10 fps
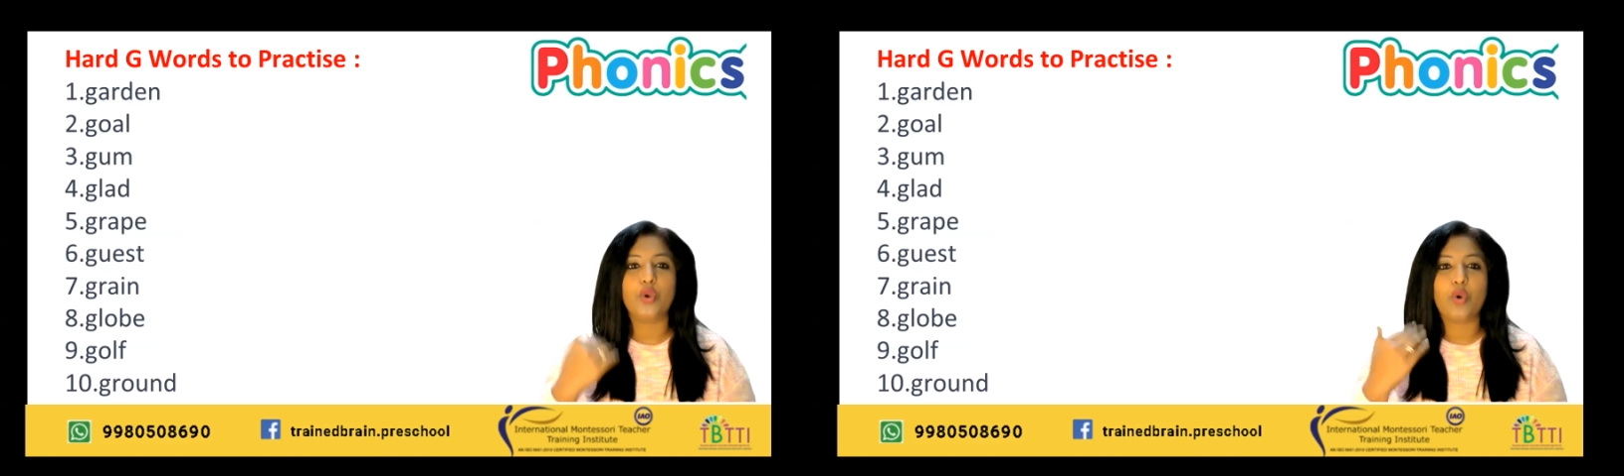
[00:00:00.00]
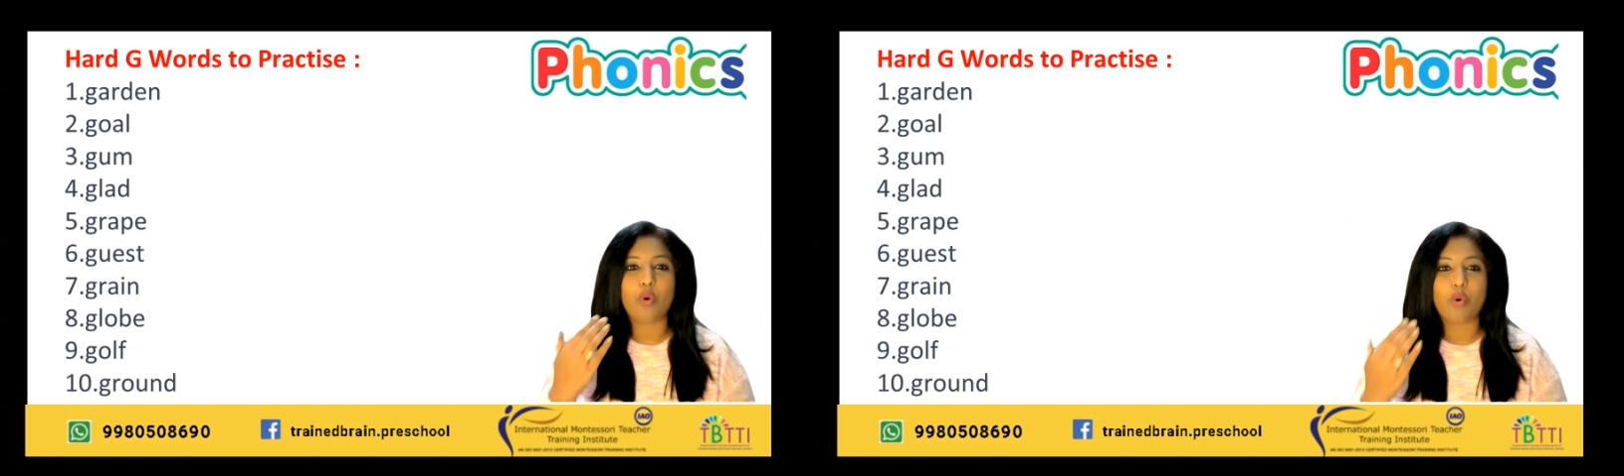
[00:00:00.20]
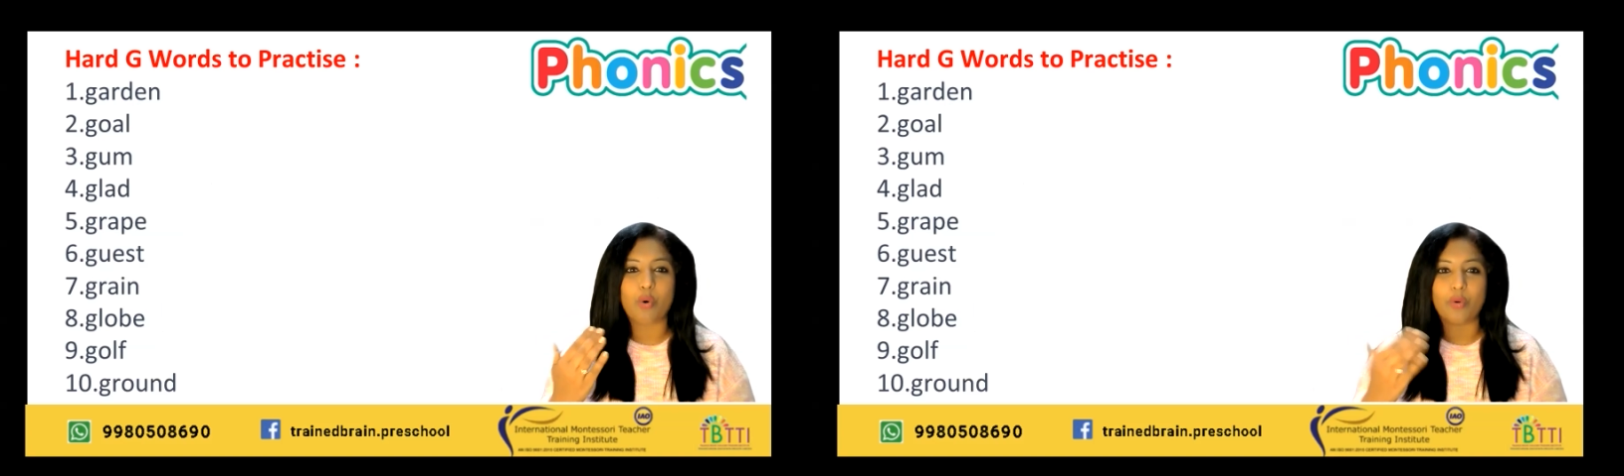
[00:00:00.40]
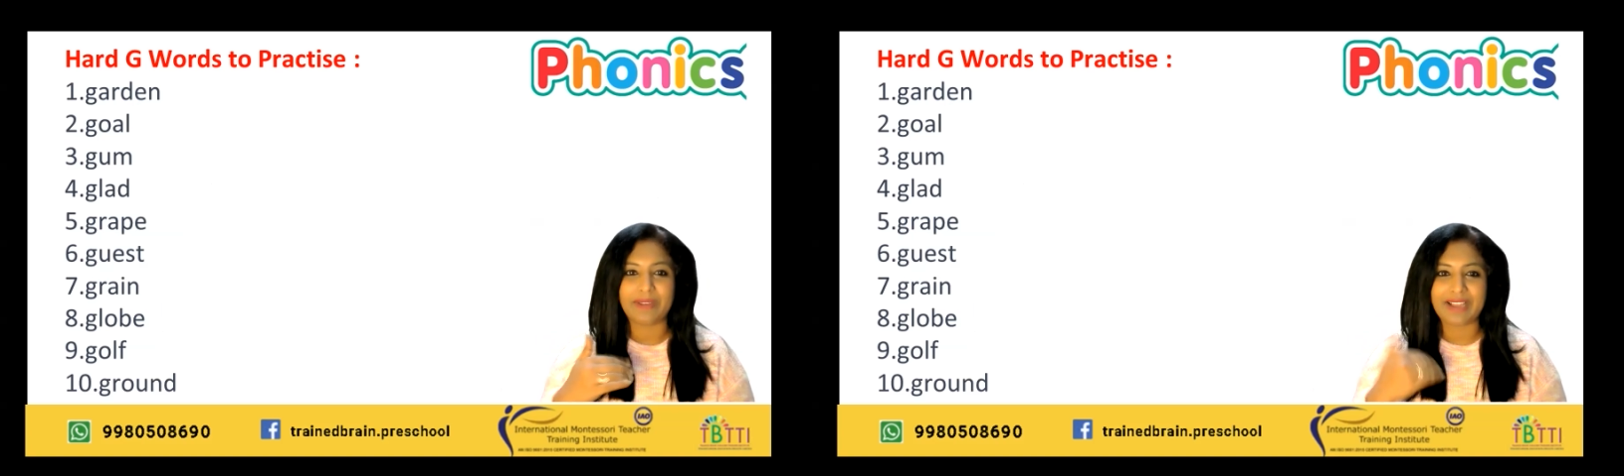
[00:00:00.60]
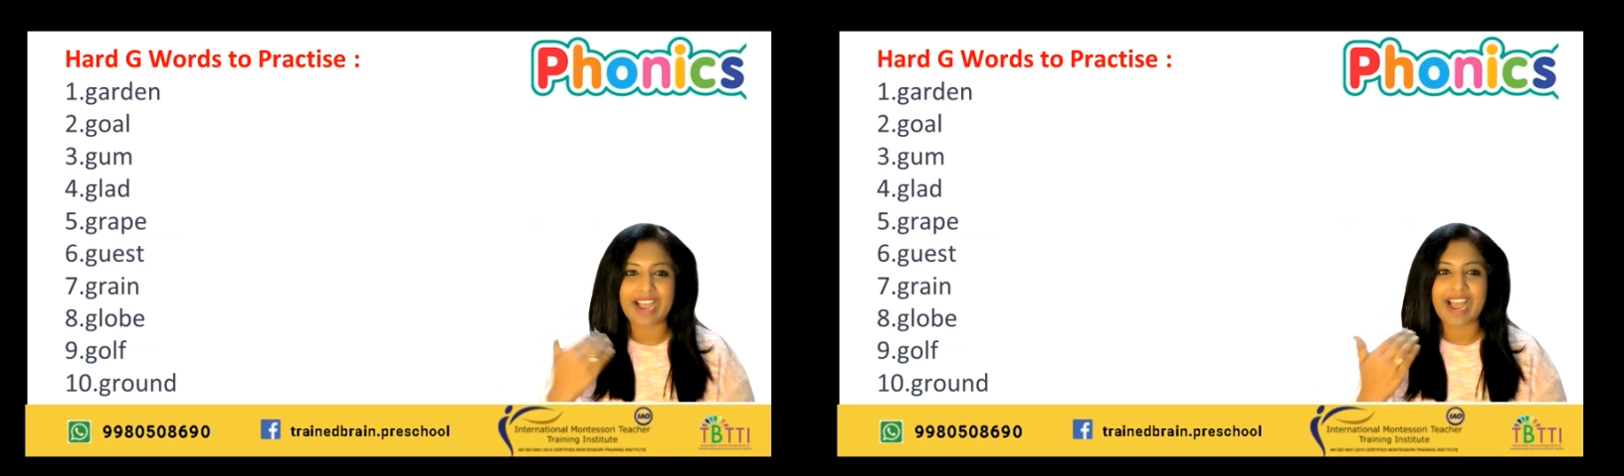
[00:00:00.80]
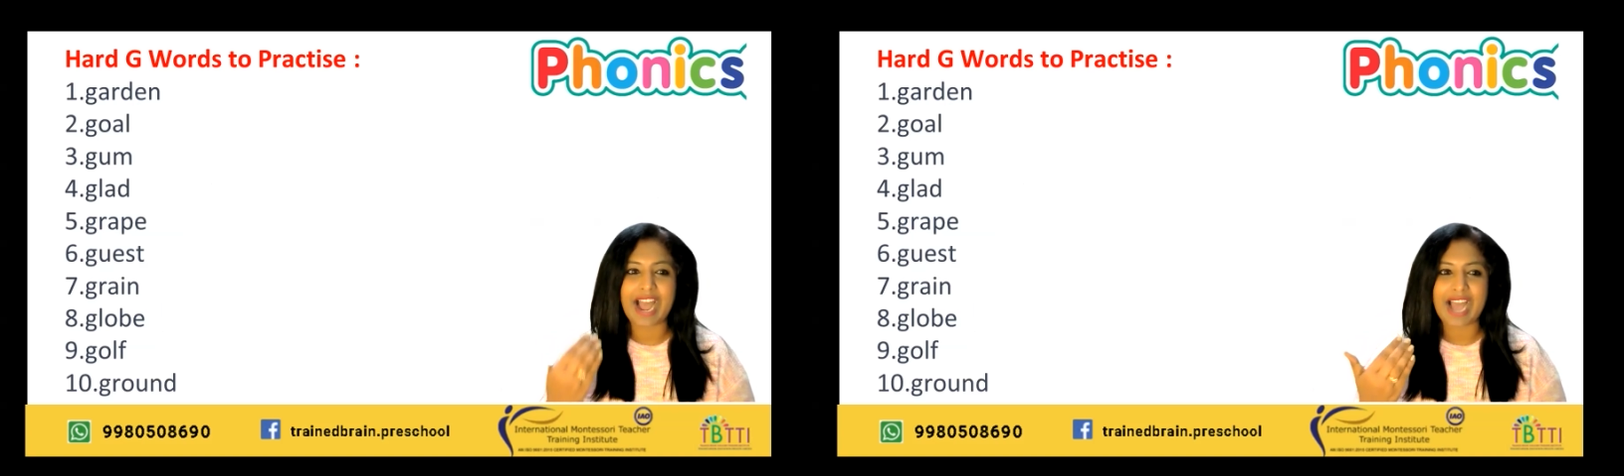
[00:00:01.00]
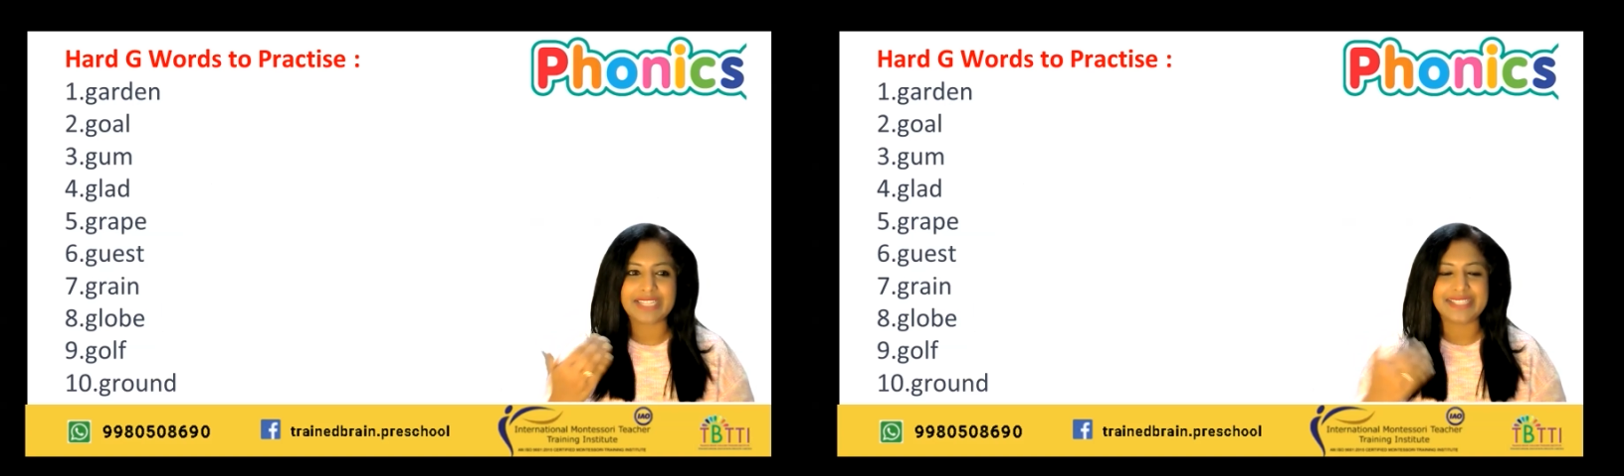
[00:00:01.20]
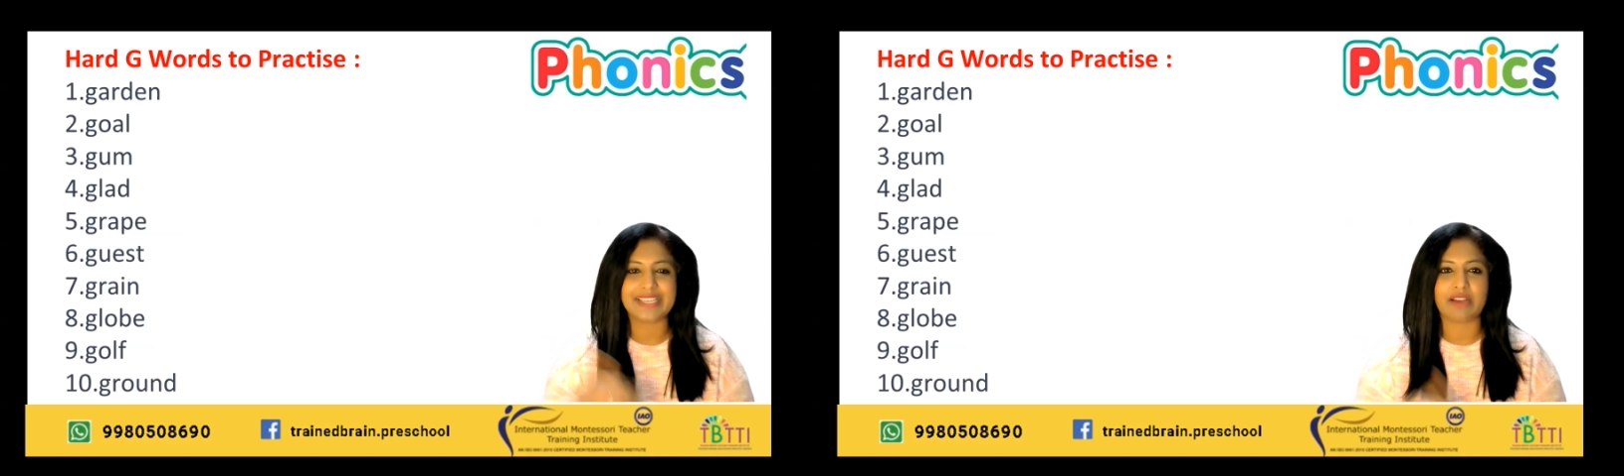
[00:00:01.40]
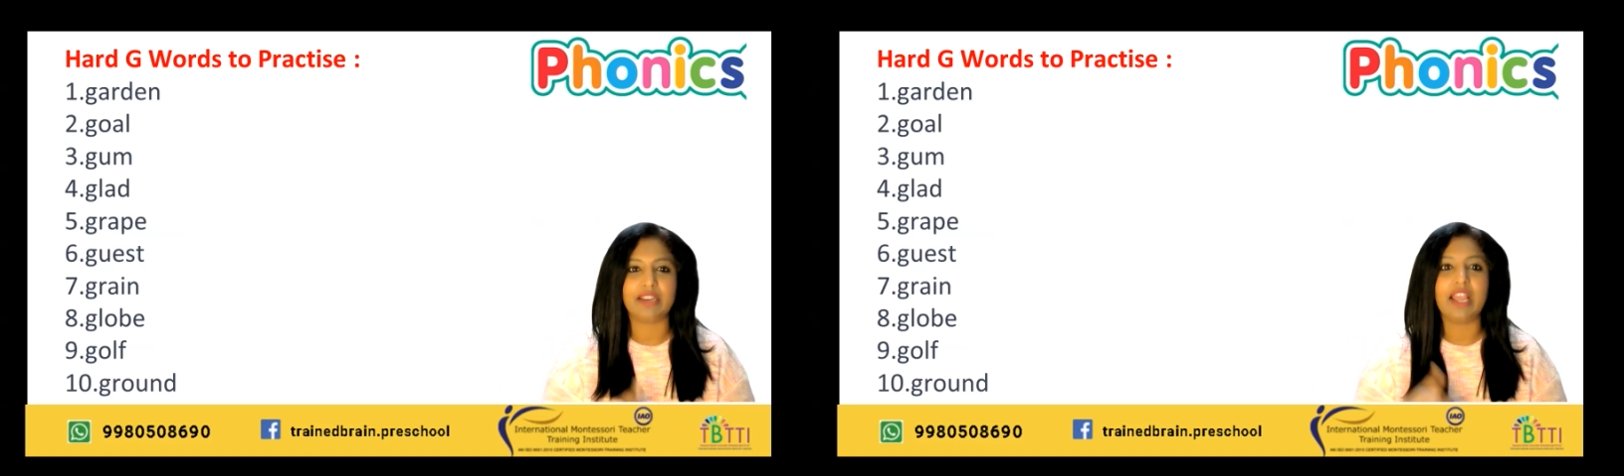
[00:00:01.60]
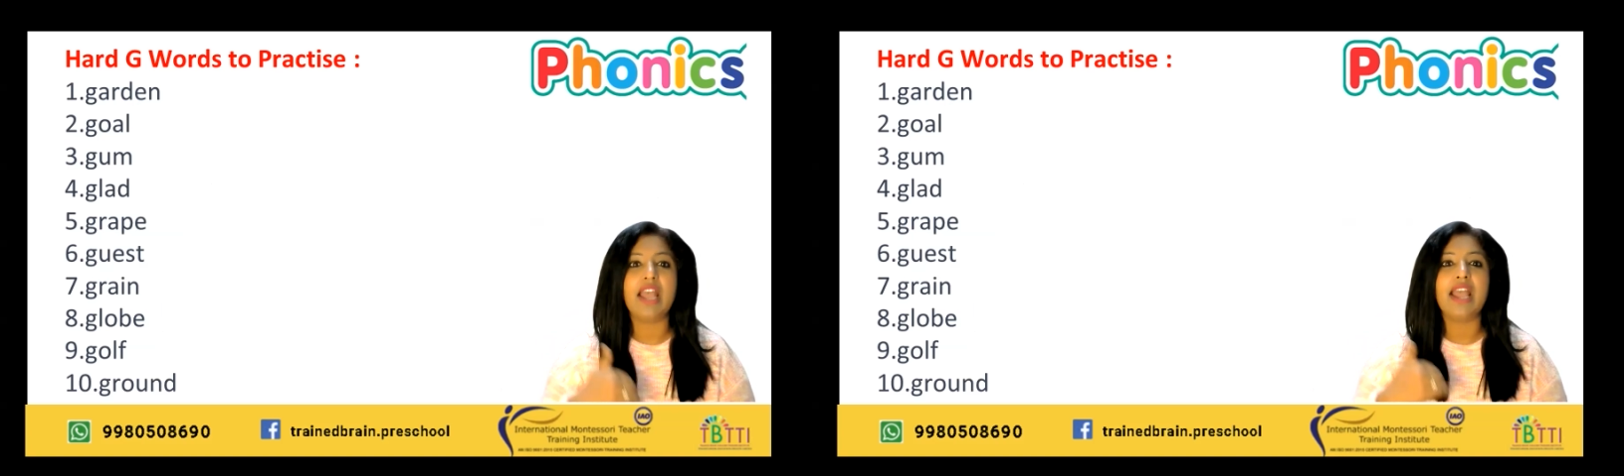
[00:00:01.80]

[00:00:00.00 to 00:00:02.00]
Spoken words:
Goal, hard sound.